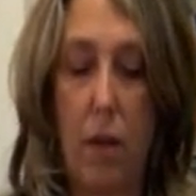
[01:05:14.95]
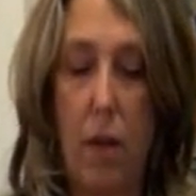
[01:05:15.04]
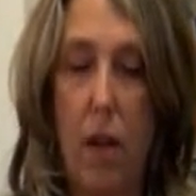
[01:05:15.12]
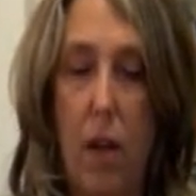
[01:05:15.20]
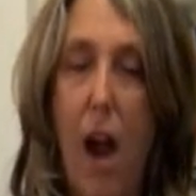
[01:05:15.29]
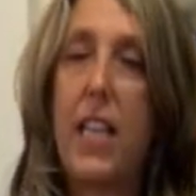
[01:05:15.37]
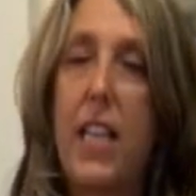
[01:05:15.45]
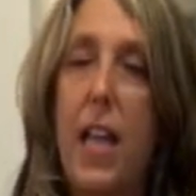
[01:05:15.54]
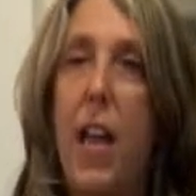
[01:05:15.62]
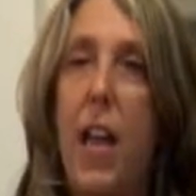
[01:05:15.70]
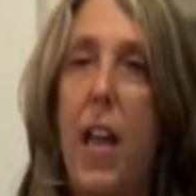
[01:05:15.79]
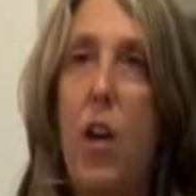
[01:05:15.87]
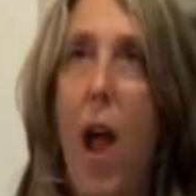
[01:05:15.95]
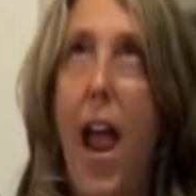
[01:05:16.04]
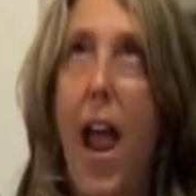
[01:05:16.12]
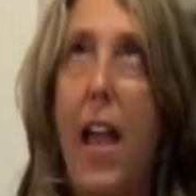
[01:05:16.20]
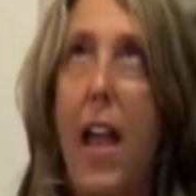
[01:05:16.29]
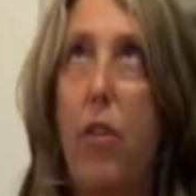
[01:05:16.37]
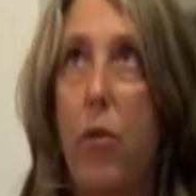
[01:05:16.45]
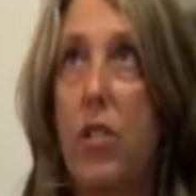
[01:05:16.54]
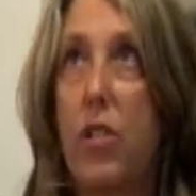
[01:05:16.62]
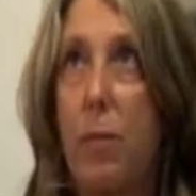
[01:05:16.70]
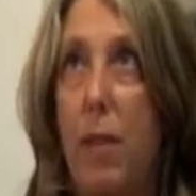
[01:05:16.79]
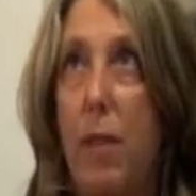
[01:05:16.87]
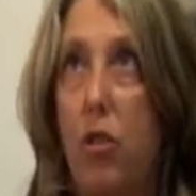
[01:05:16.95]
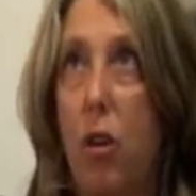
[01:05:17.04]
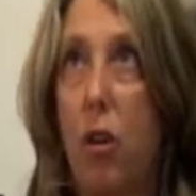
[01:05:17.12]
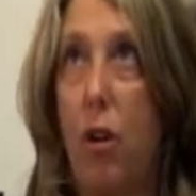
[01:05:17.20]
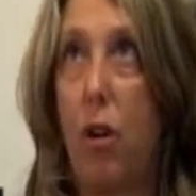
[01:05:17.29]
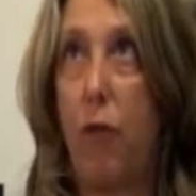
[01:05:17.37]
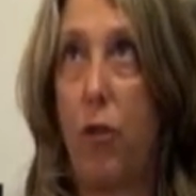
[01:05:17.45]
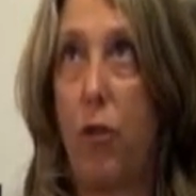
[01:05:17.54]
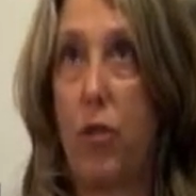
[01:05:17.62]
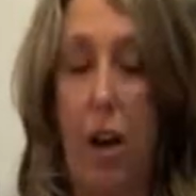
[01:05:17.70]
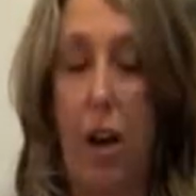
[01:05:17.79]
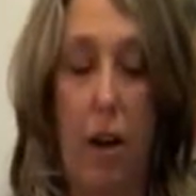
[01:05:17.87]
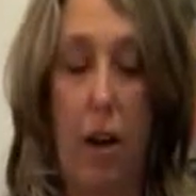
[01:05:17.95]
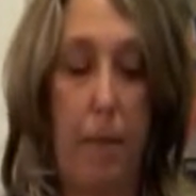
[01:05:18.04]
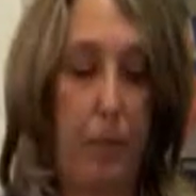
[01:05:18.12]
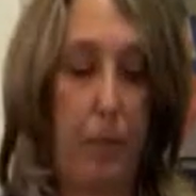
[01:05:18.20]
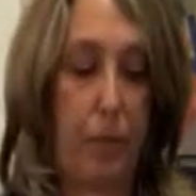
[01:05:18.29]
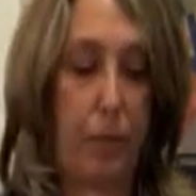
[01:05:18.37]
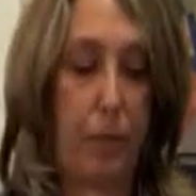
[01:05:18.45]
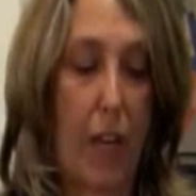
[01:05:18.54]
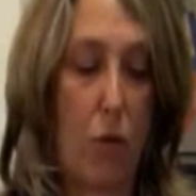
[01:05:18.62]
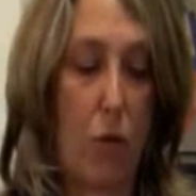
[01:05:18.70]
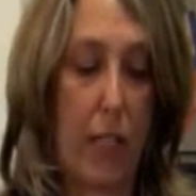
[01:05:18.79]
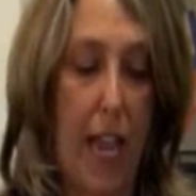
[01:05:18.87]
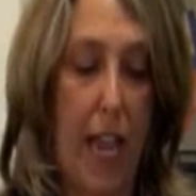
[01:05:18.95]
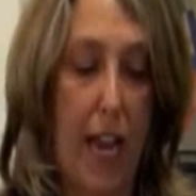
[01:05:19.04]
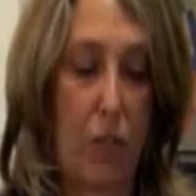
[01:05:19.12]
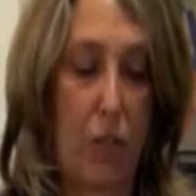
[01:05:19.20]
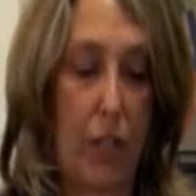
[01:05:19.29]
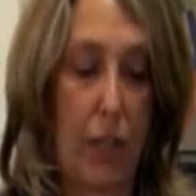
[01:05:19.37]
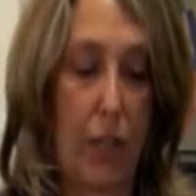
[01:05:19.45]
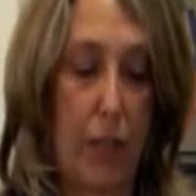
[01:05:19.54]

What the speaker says: I would say, midway through the semester of first year in most languages.